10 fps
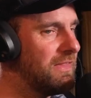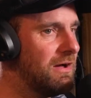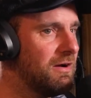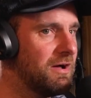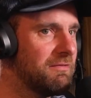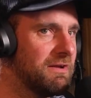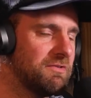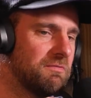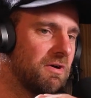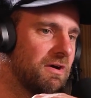So that higher
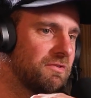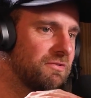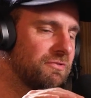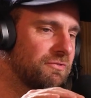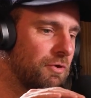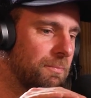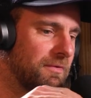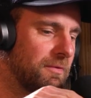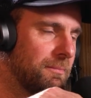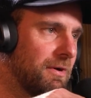anti-rise is
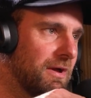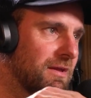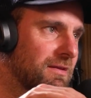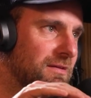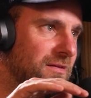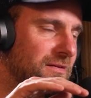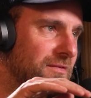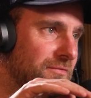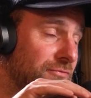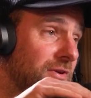stopping the bike,
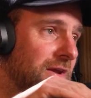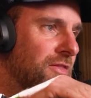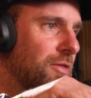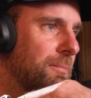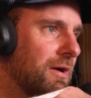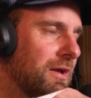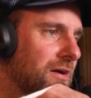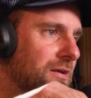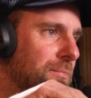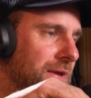front end of the bike
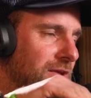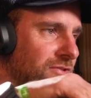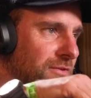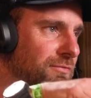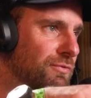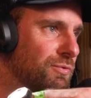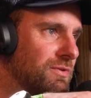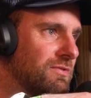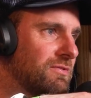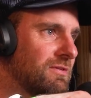kind of pitching
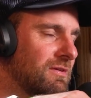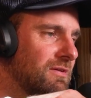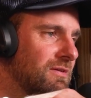forwards.